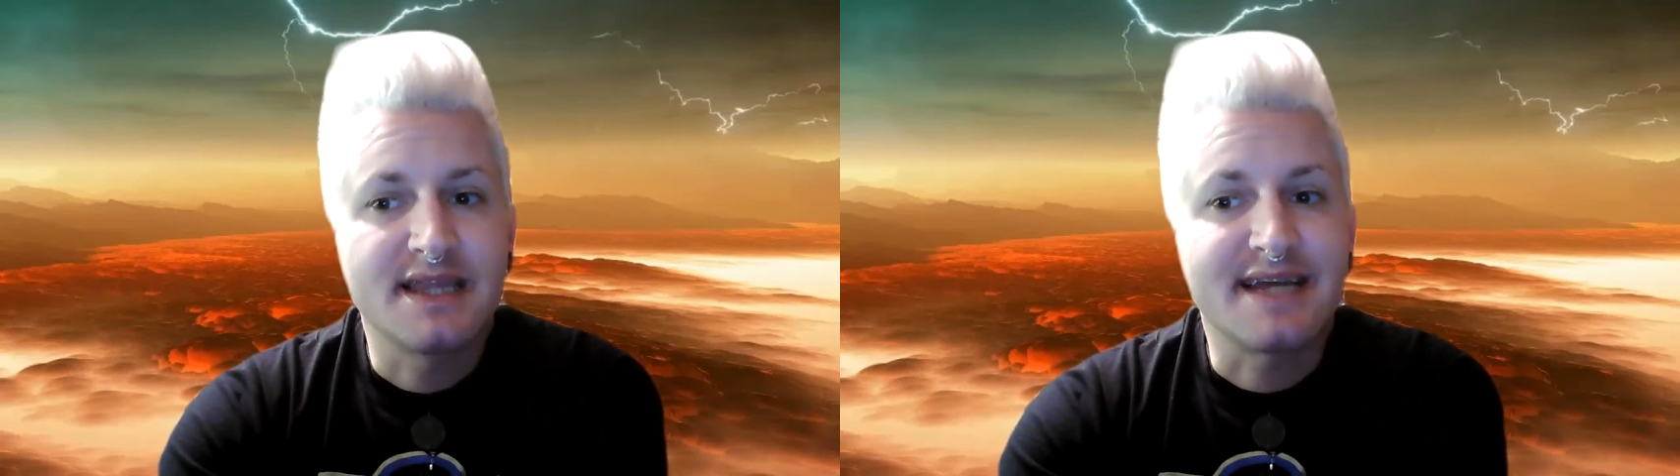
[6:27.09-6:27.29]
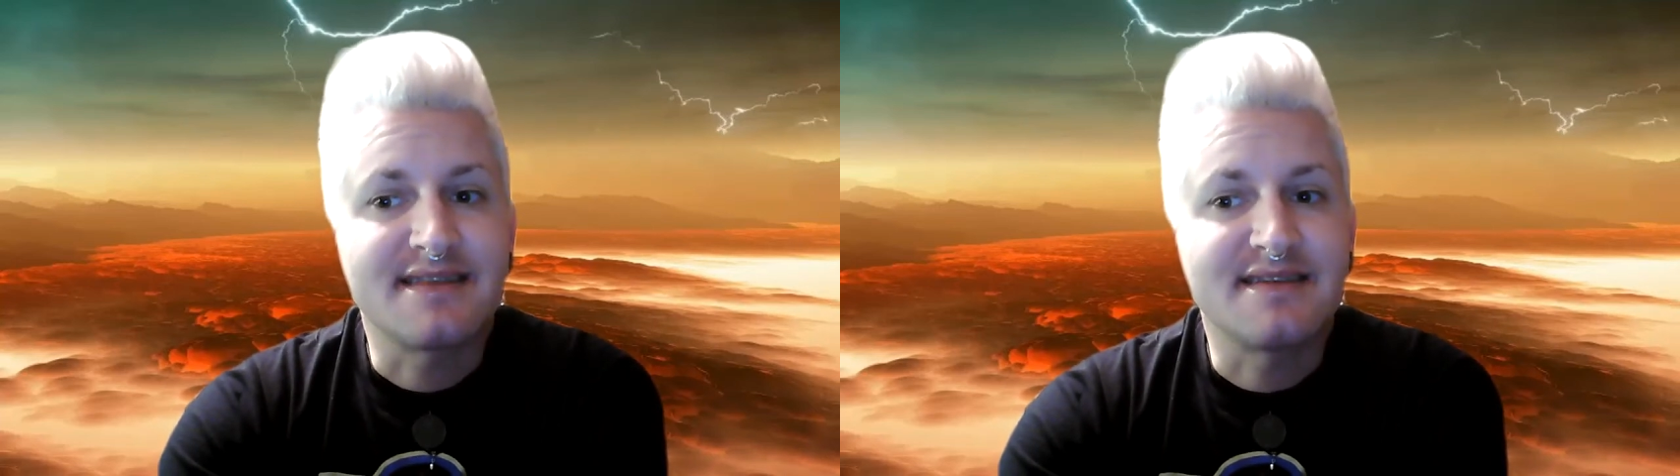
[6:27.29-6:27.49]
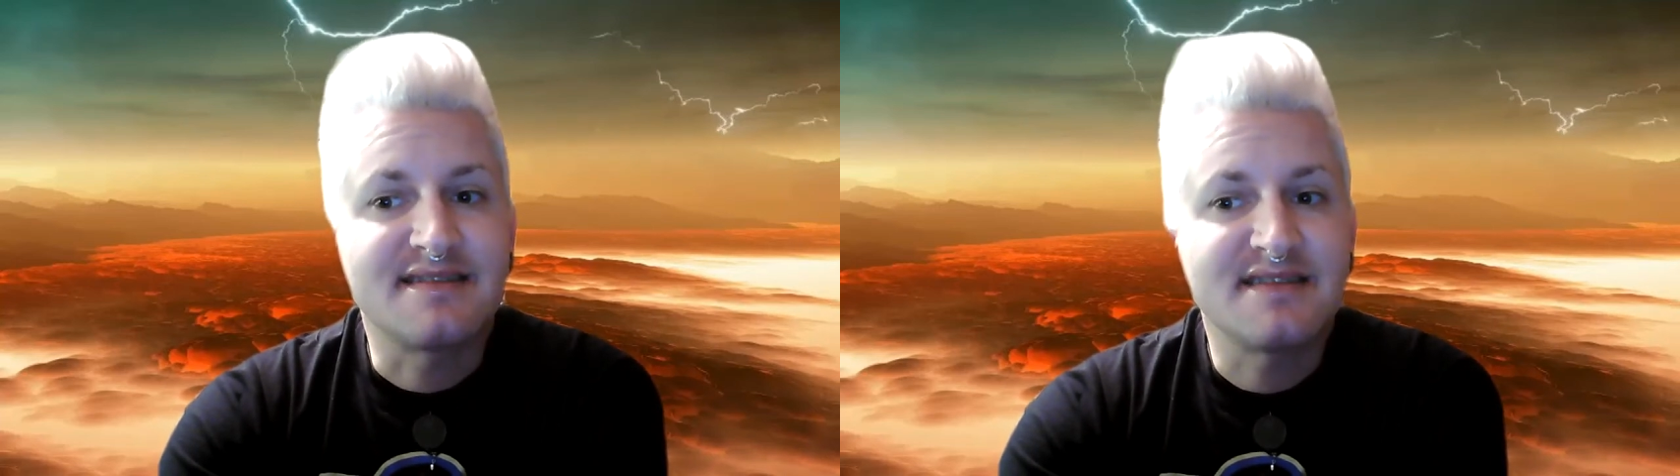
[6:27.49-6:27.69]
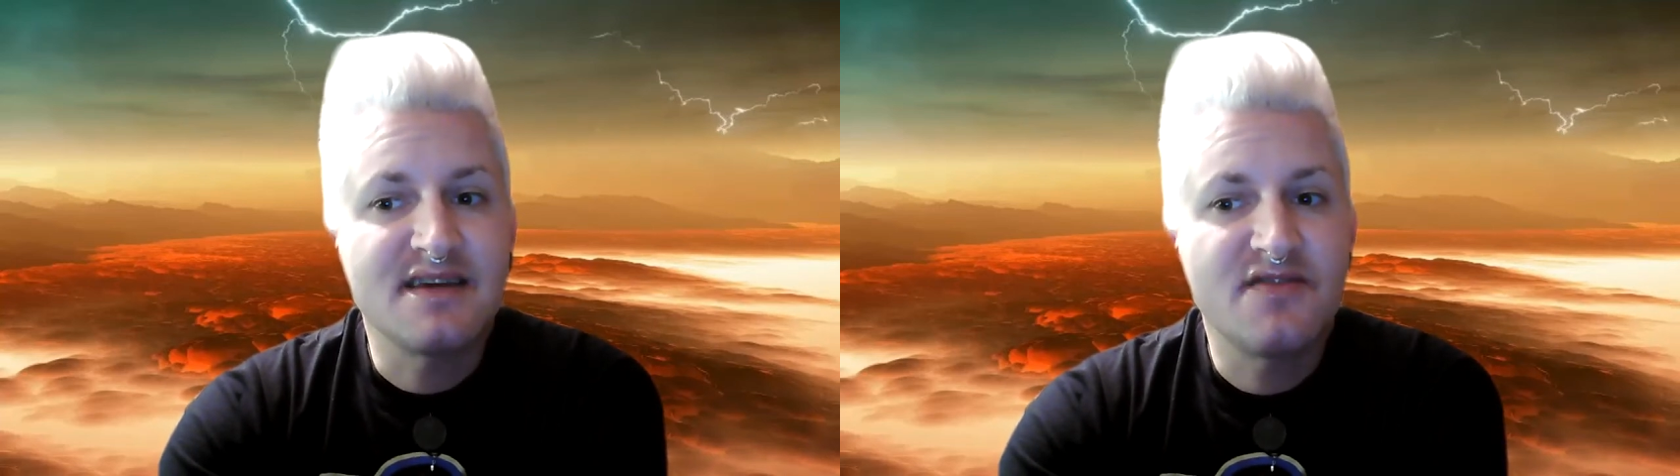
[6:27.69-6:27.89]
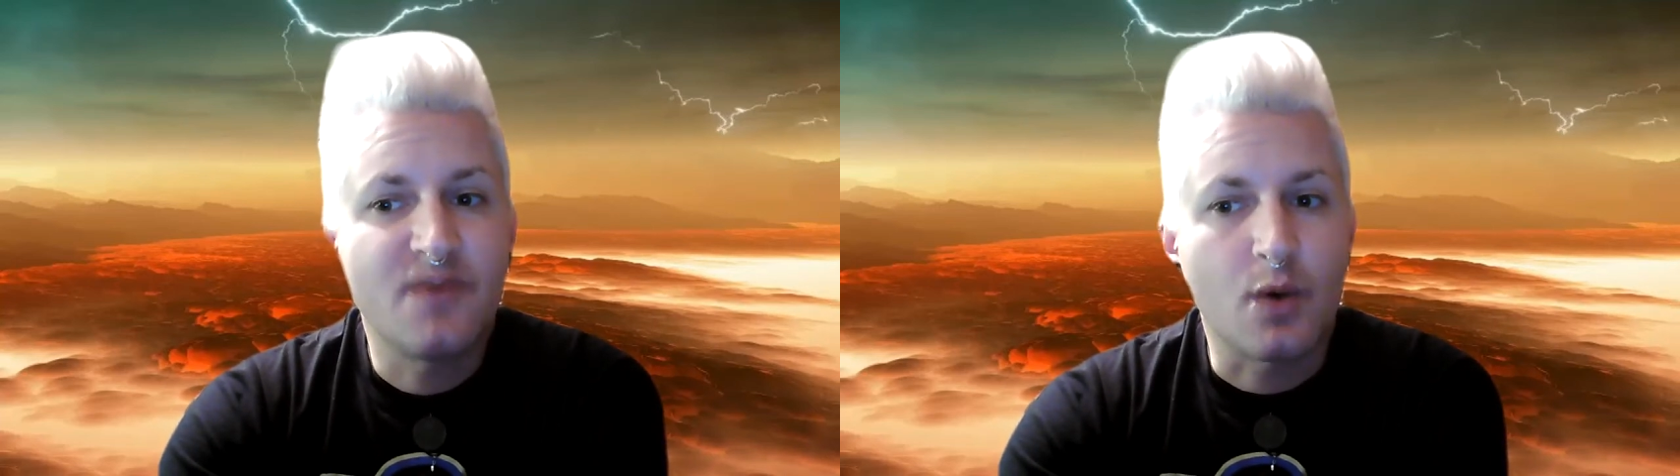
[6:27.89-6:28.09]
like the
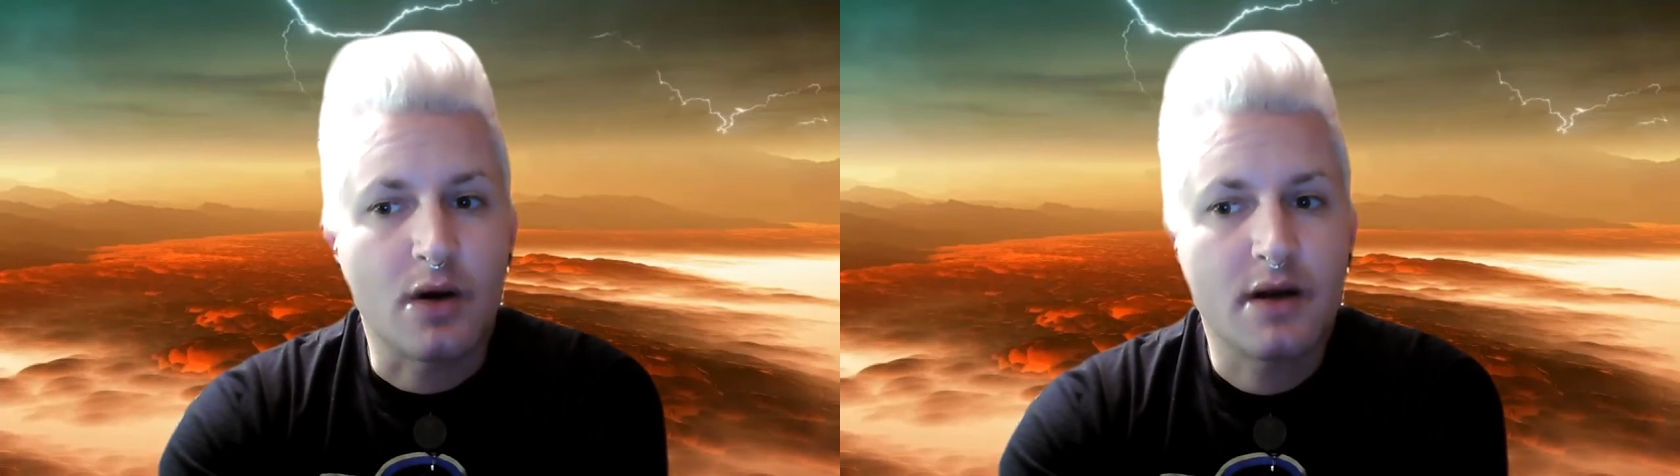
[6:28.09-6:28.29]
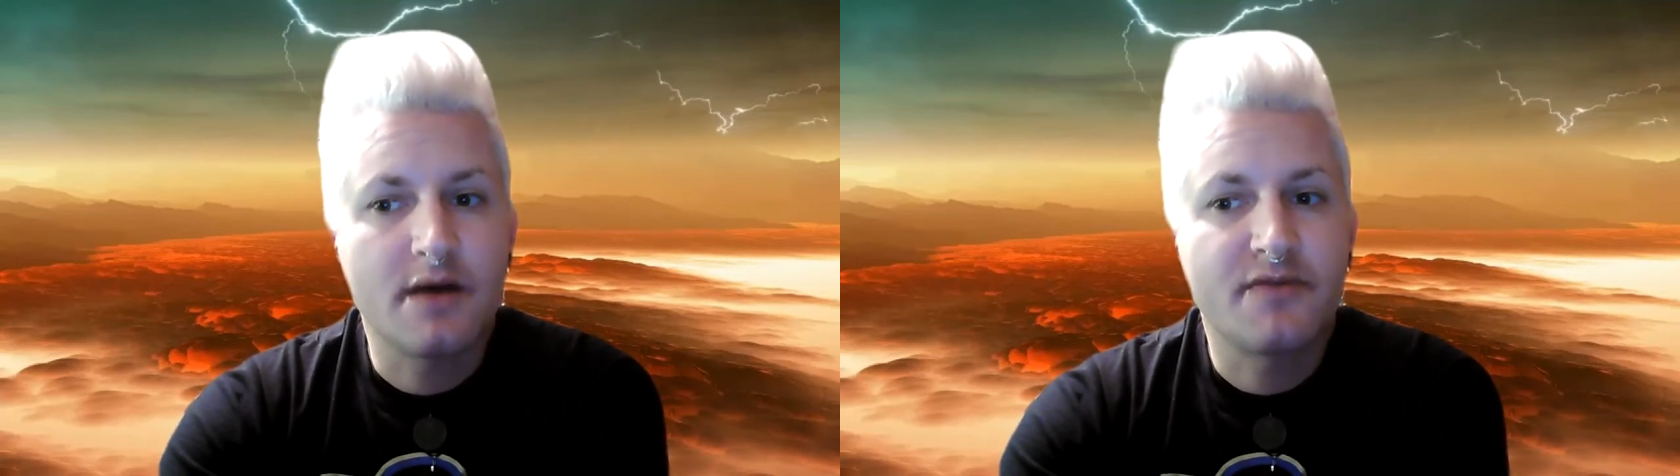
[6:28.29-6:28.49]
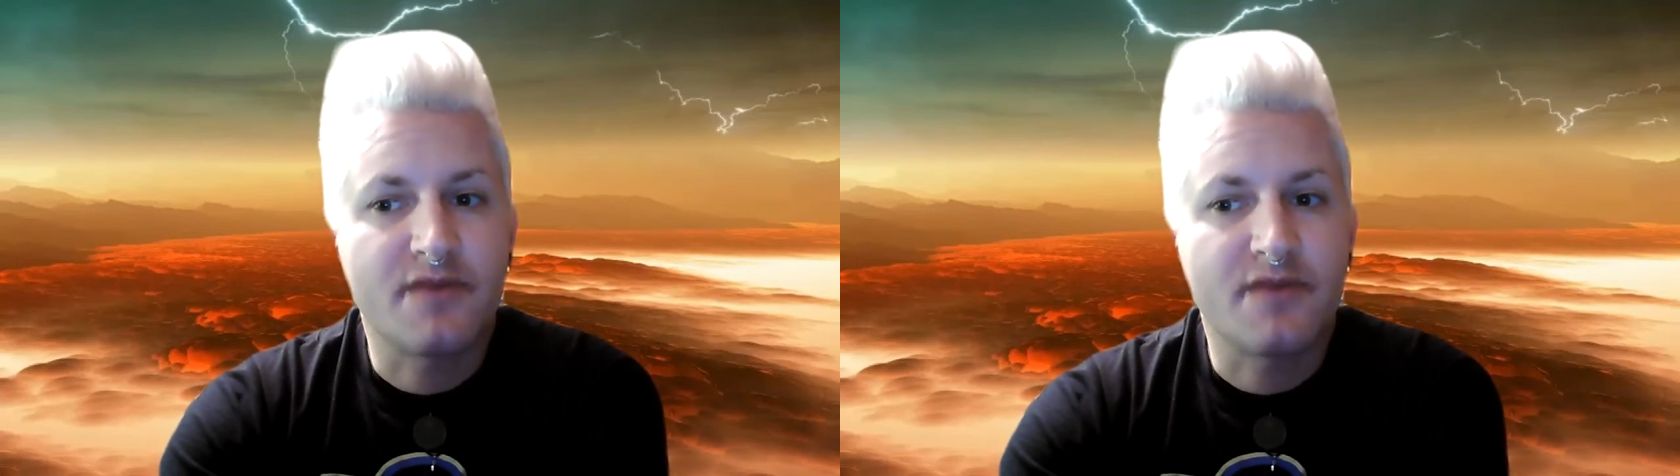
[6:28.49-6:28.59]
C fork